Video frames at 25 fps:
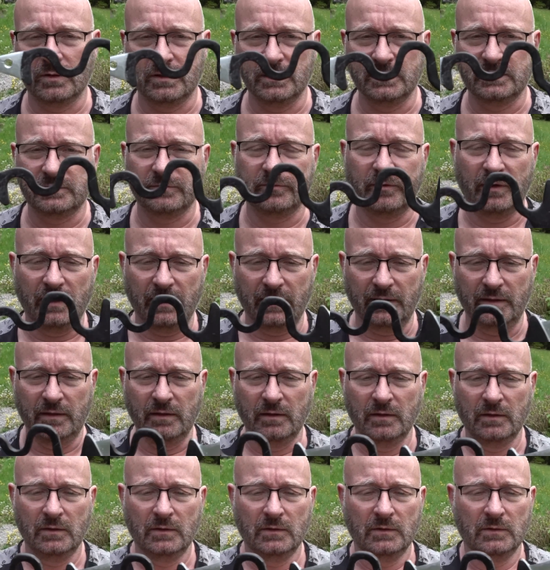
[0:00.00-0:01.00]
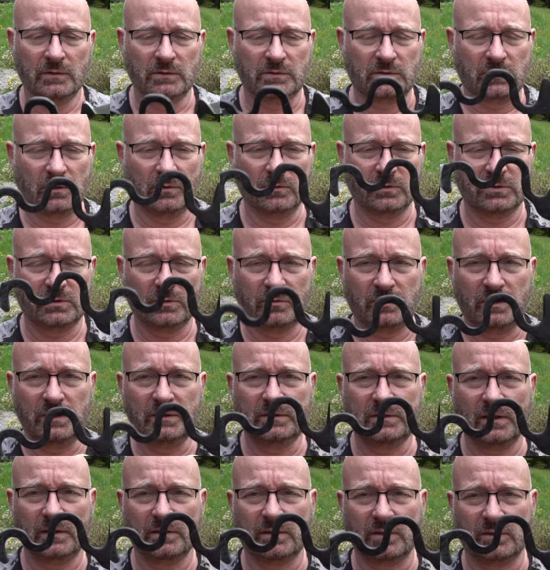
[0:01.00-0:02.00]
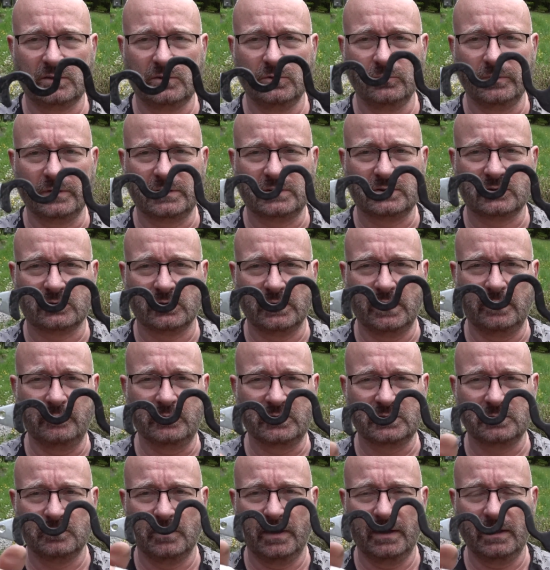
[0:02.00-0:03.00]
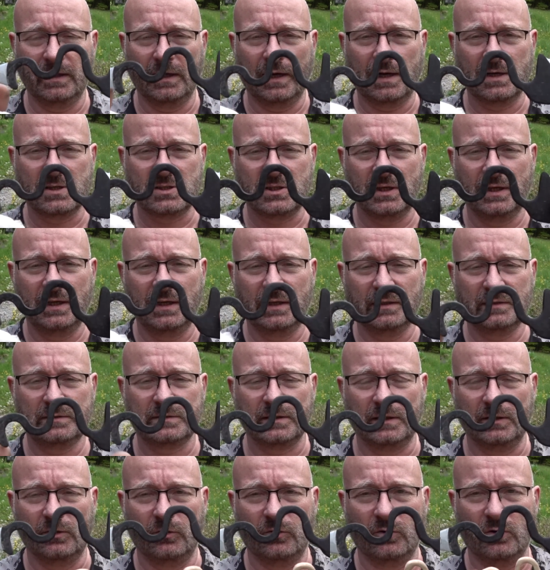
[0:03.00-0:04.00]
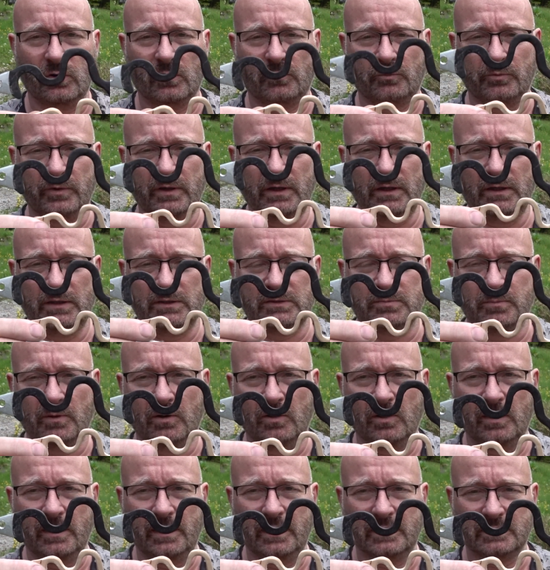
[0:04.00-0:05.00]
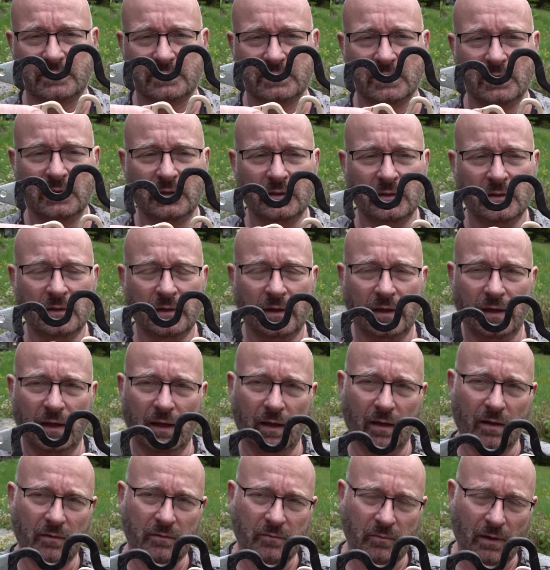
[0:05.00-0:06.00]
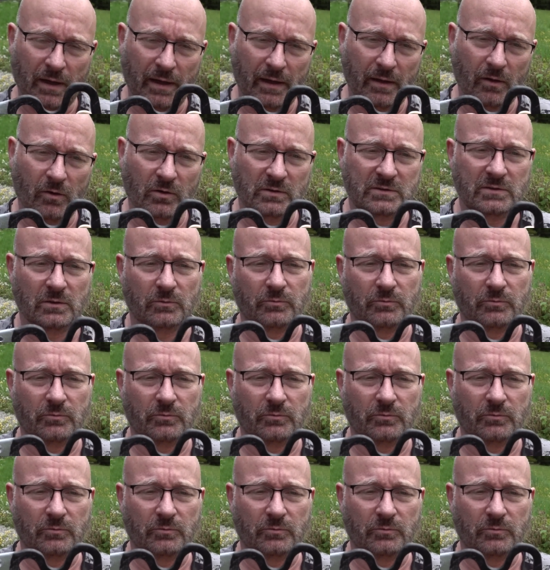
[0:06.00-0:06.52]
this fine. So these are the 2 extremes, my large hands and her really small hands. And I also